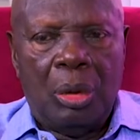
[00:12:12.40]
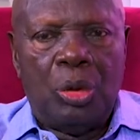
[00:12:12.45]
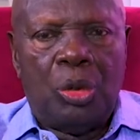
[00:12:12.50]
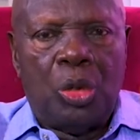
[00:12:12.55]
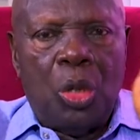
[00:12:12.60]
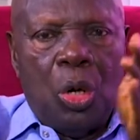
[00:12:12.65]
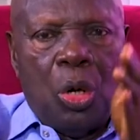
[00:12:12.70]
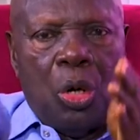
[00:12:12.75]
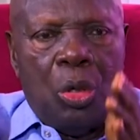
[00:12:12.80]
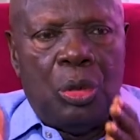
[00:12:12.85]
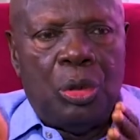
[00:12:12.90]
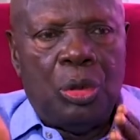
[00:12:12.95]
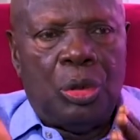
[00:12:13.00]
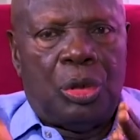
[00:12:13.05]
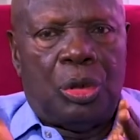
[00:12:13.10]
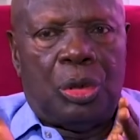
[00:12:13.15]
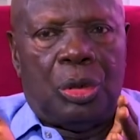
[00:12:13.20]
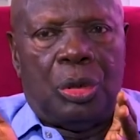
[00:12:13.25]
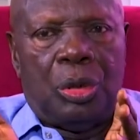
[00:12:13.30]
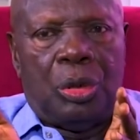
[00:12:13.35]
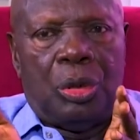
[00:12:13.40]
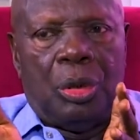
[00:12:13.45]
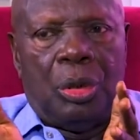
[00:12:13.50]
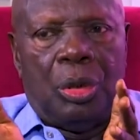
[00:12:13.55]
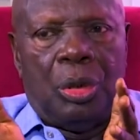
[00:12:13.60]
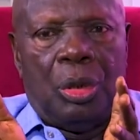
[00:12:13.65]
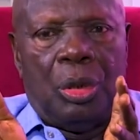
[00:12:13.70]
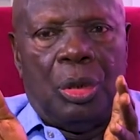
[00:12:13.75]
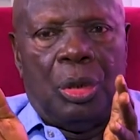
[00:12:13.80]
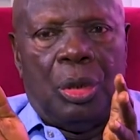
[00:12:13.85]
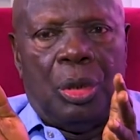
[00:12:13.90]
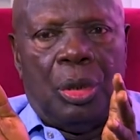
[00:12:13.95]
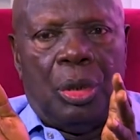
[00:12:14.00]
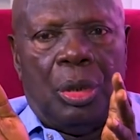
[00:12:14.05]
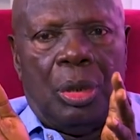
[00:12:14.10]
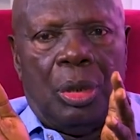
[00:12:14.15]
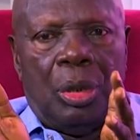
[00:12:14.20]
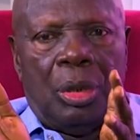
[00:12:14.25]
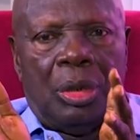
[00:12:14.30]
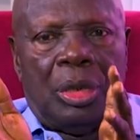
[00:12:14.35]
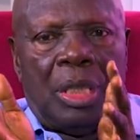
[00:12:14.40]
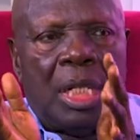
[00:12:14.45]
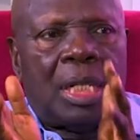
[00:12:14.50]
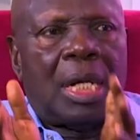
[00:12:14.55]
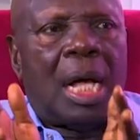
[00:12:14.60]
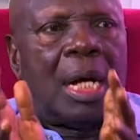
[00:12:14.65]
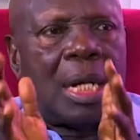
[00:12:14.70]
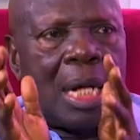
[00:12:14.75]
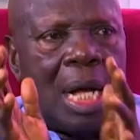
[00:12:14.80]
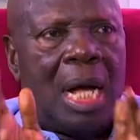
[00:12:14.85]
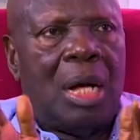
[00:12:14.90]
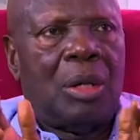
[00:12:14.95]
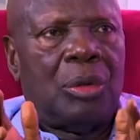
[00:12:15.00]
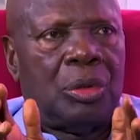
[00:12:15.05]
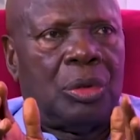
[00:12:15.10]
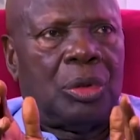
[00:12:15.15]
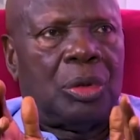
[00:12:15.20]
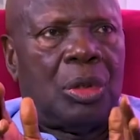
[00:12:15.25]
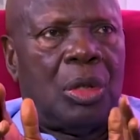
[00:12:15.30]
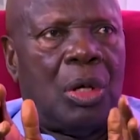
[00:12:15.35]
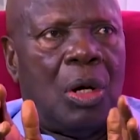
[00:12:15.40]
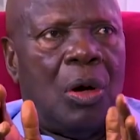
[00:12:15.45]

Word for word: don't take account